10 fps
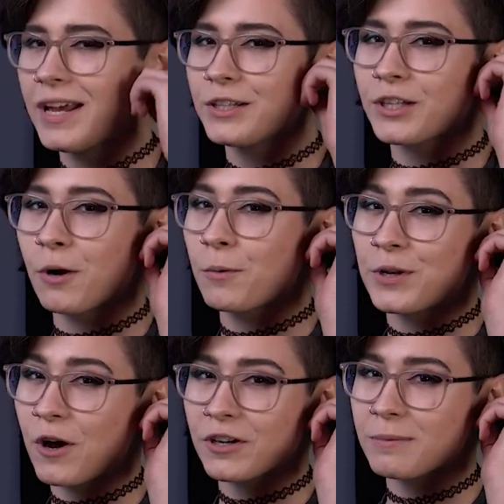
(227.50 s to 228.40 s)
So we're
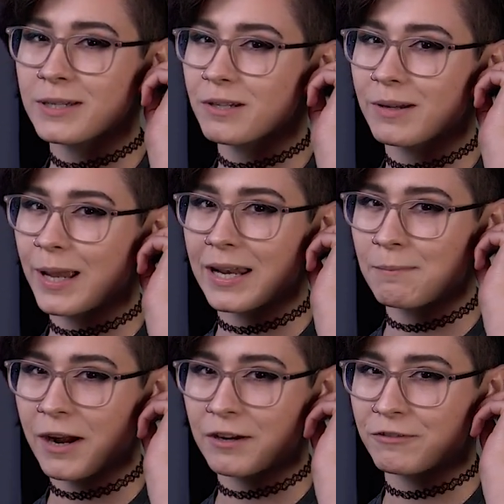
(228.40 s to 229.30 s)
not going to be doing any
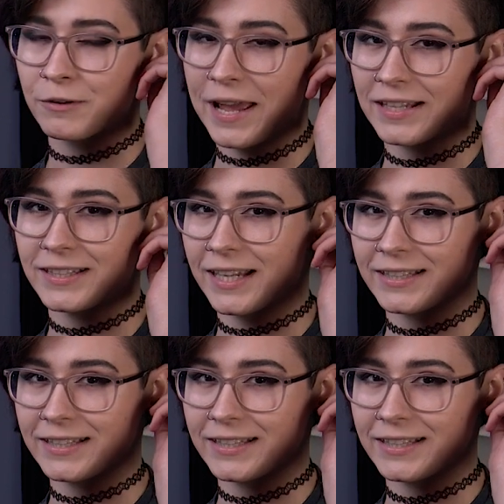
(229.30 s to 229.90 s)
microphone headset